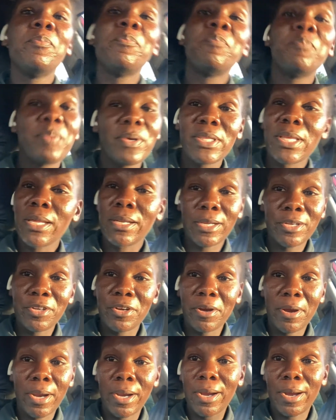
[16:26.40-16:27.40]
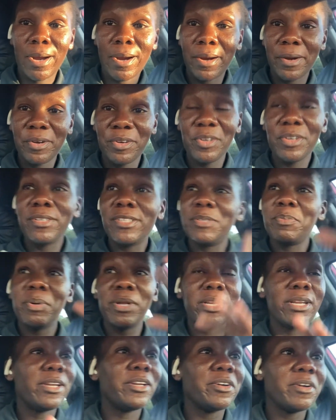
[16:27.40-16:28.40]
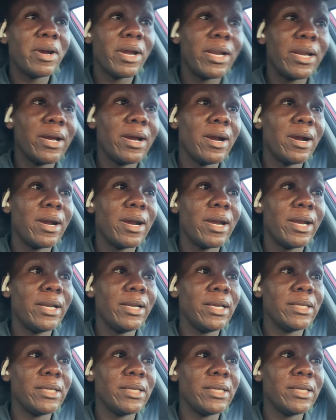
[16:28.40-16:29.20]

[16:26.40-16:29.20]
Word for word: put that on your credit card. You know, just put it on your credit card.